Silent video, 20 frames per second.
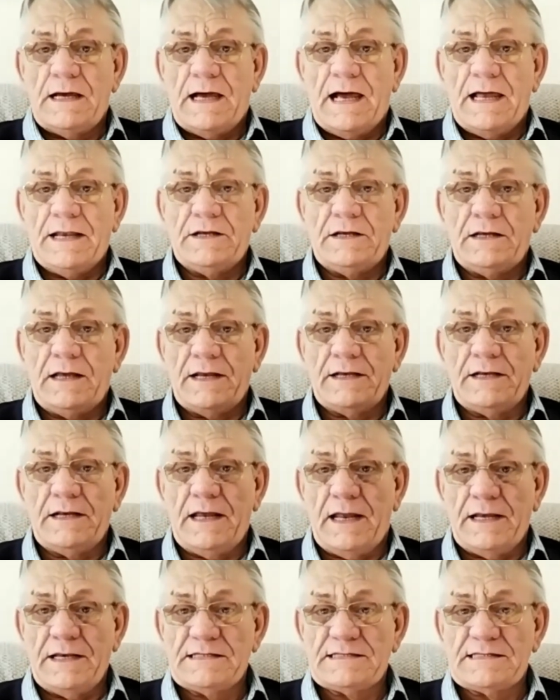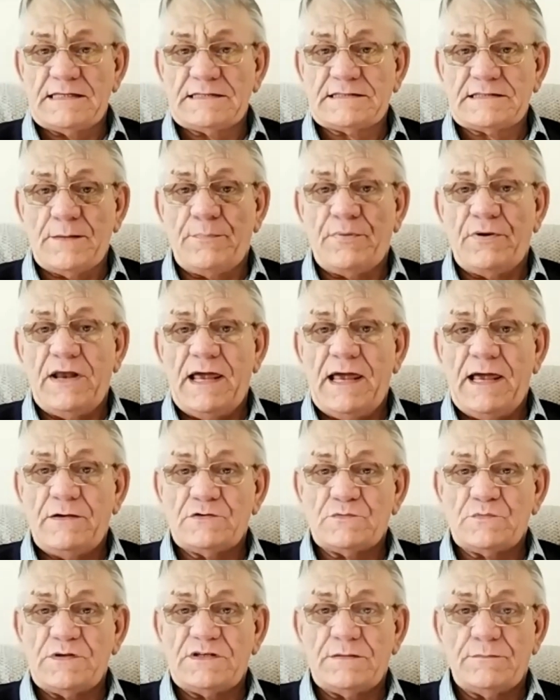and he, and he, and he says the
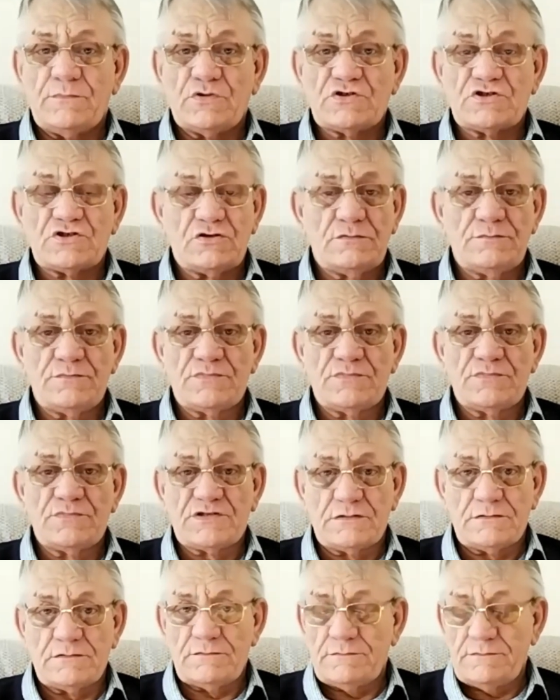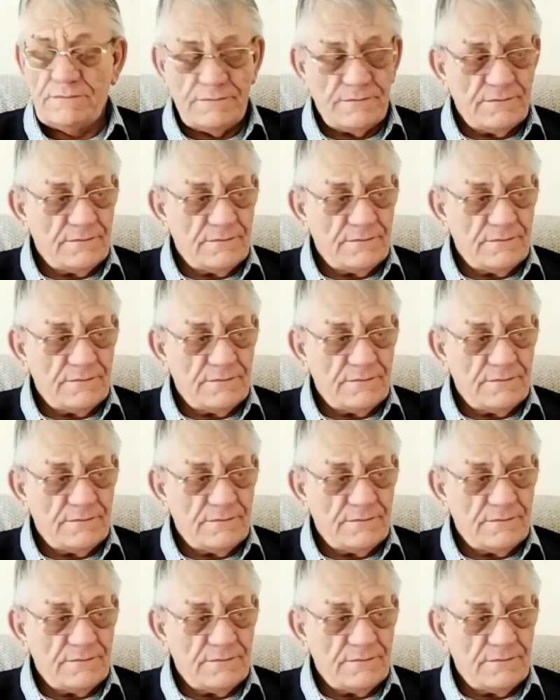prayers with the Muslims and,